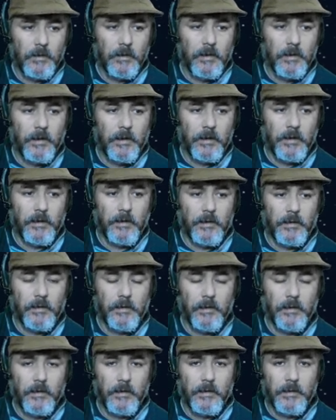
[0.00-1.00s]
Hi,
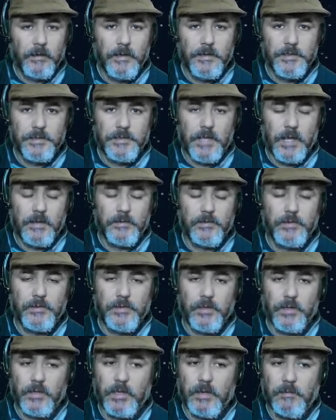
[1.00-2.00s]
it's time to
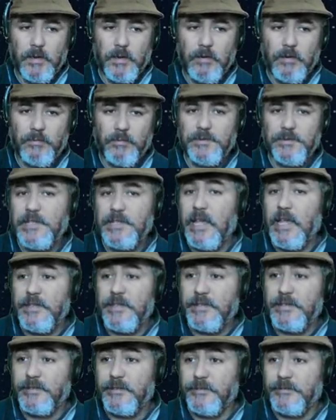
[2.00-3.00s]
talk about resizing.